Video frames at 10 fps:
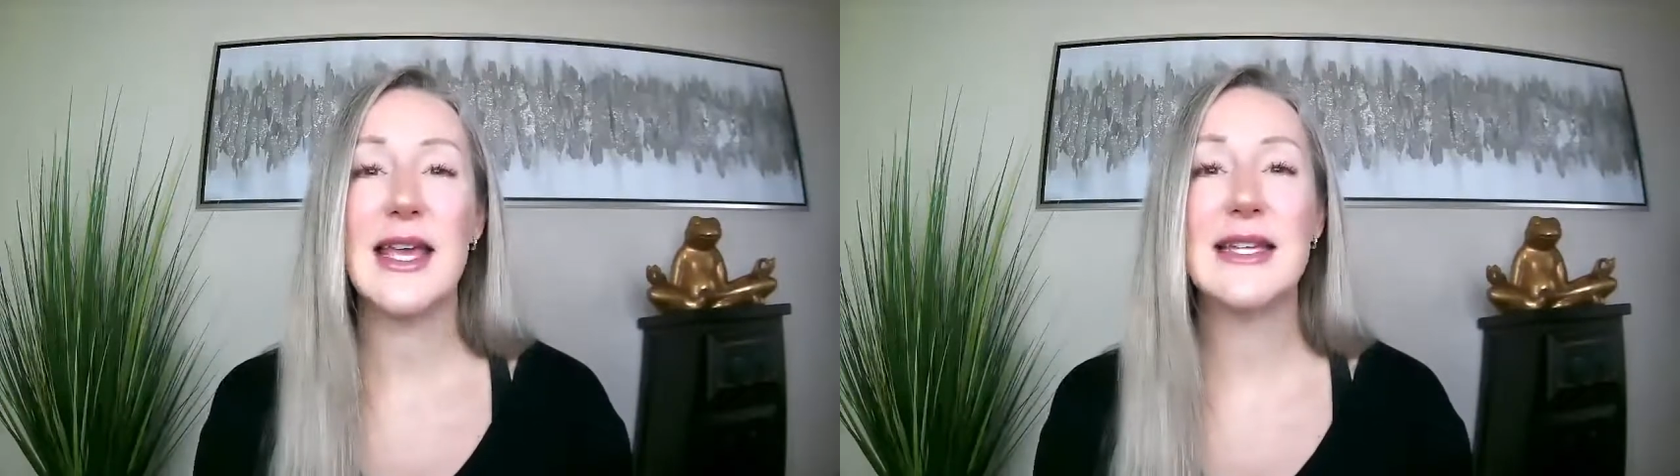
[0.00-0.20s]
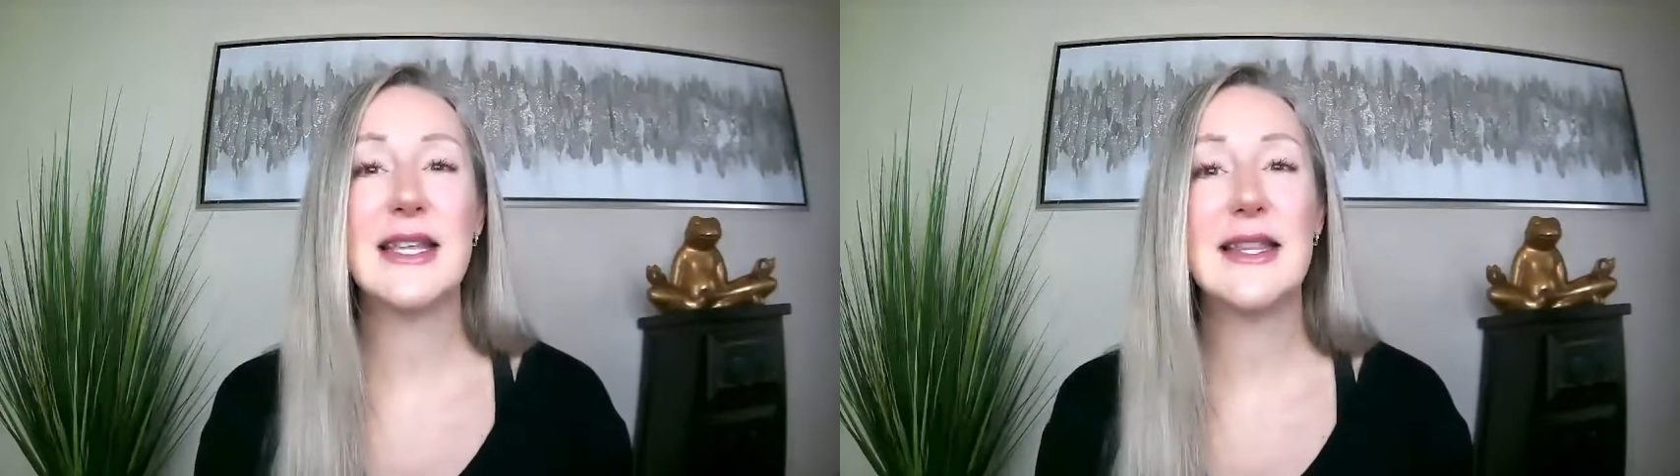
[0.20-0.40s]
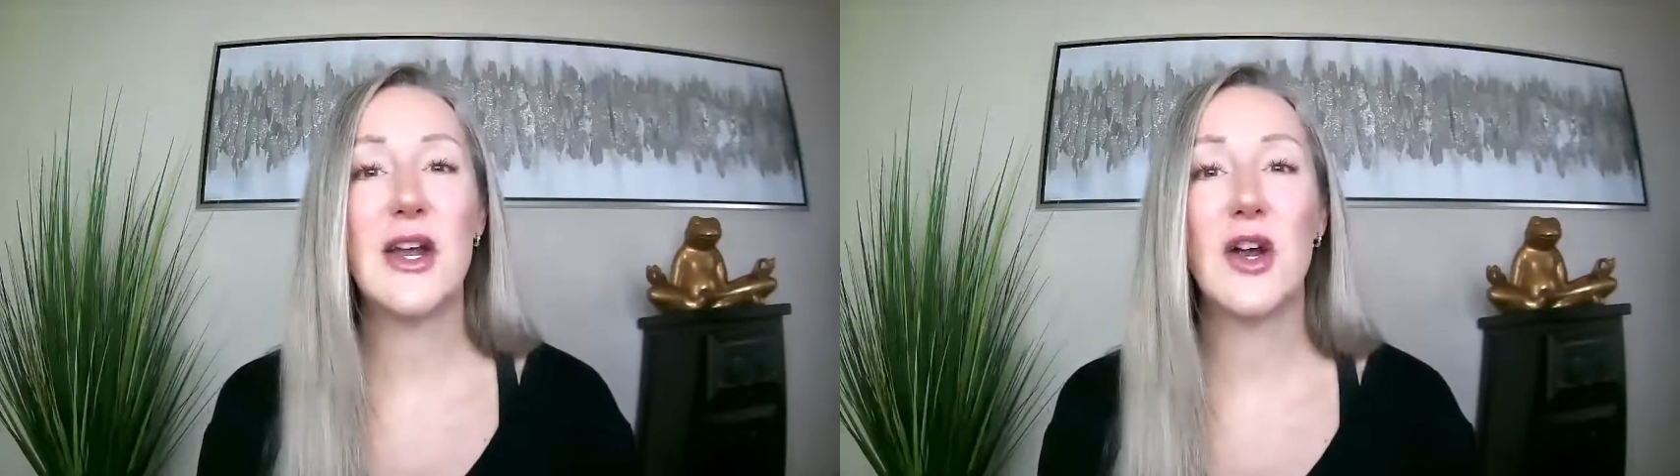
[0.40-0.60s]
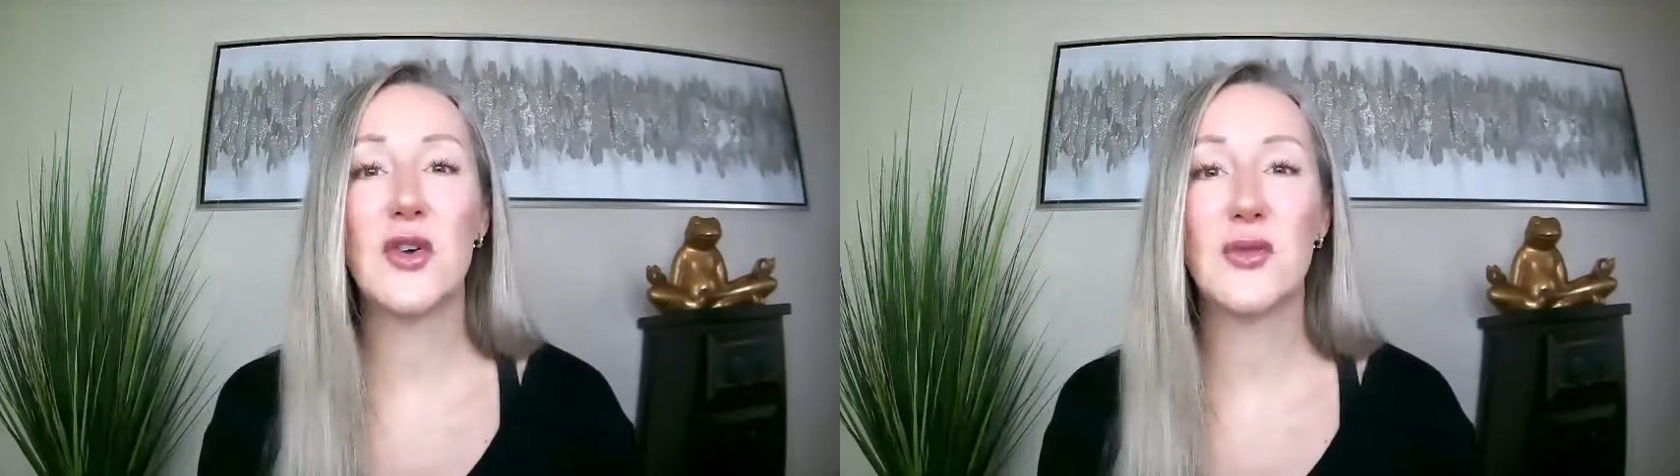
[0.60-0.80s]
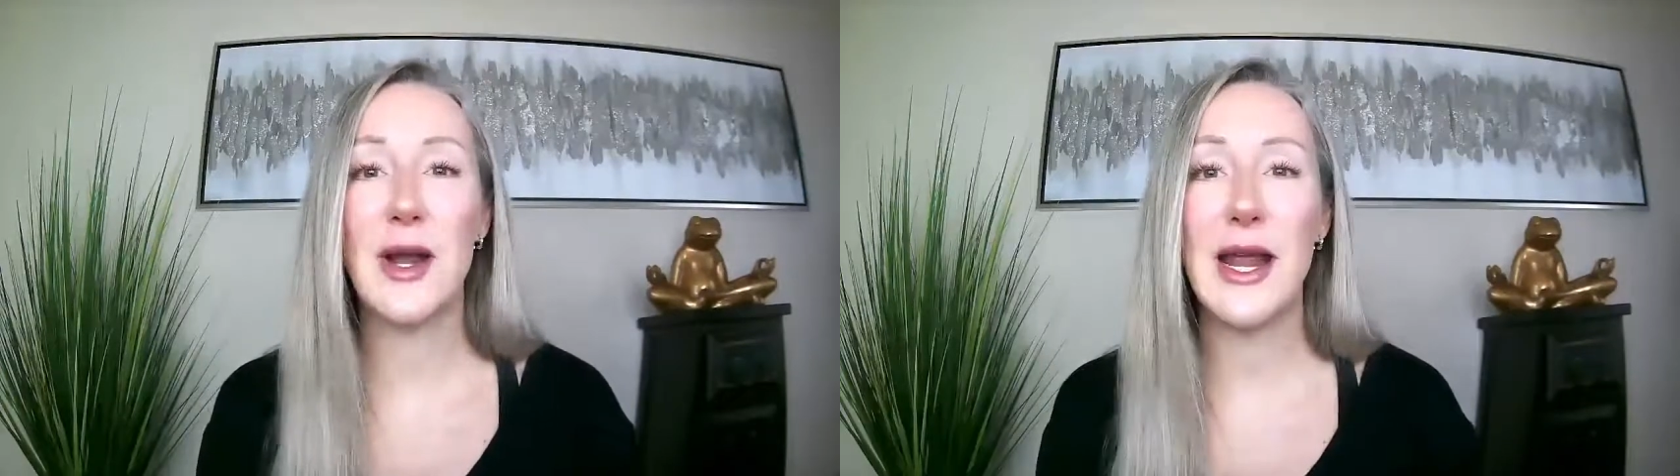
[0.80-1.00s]
is that they
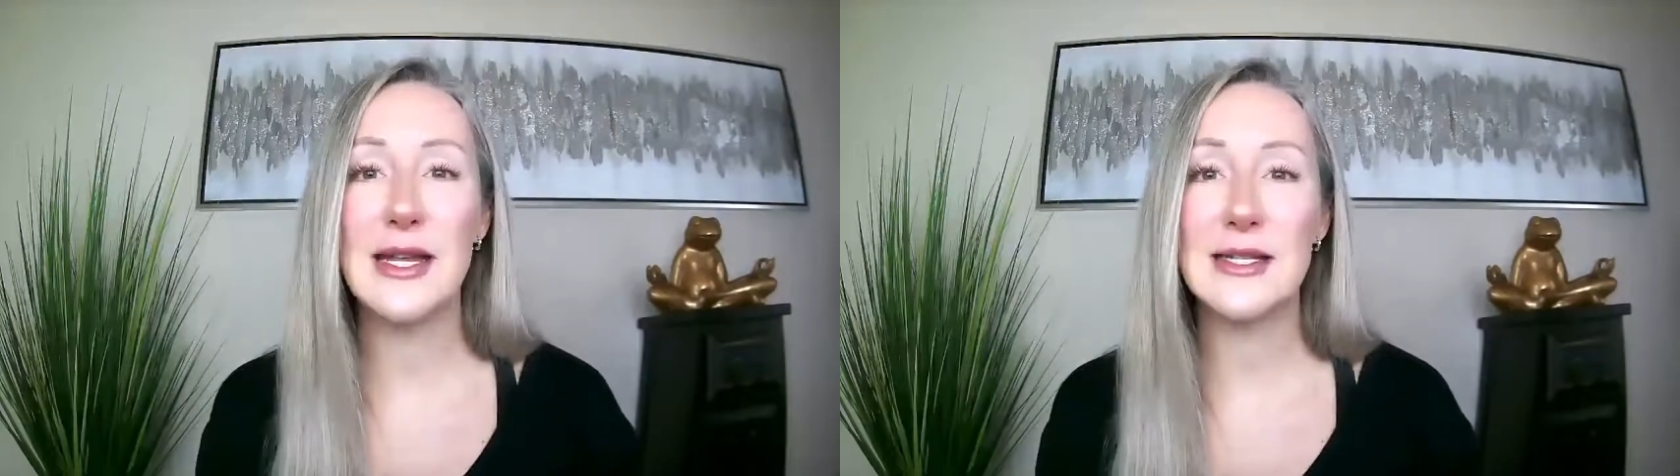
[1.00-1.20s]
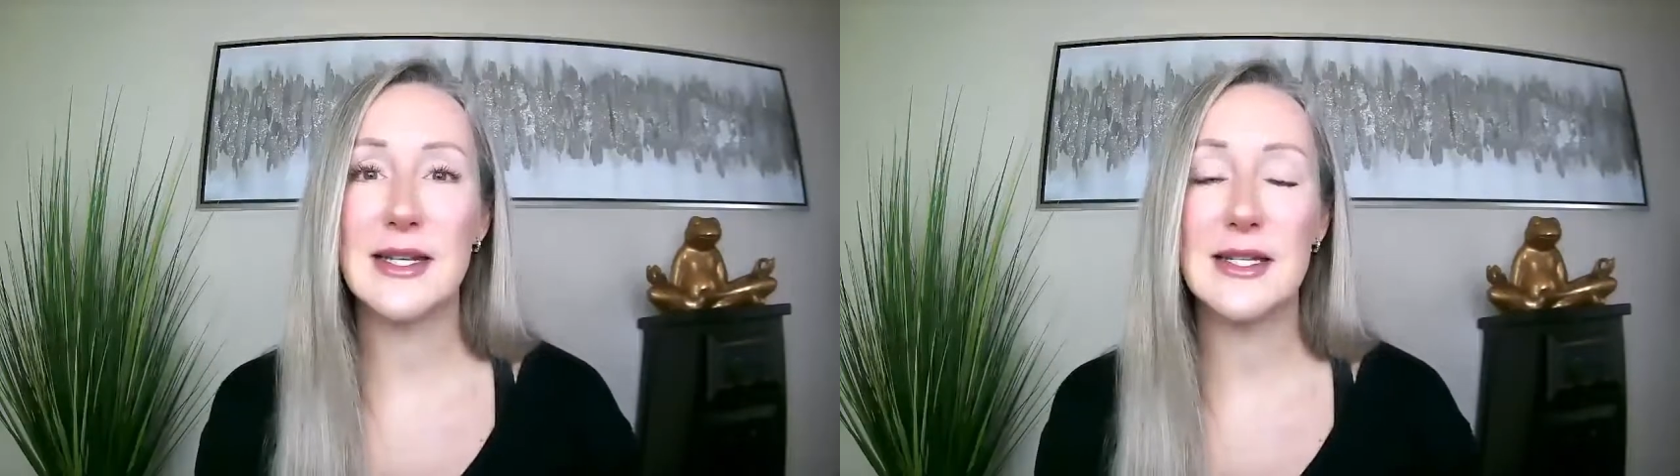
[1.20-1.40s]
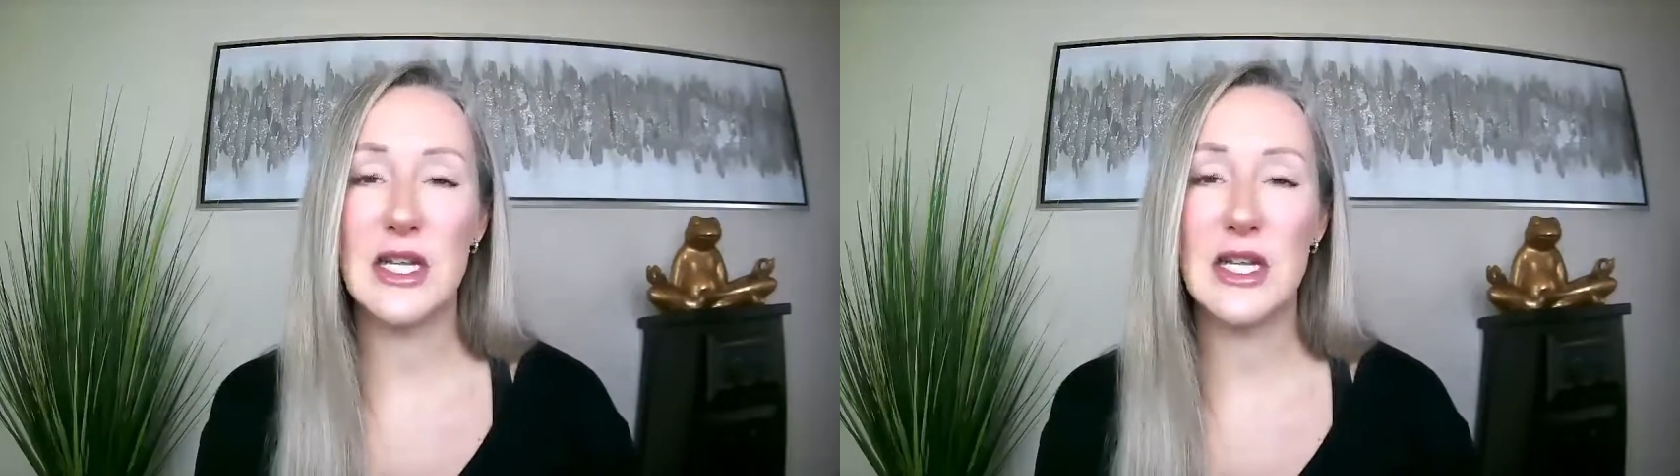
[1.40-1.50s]
are great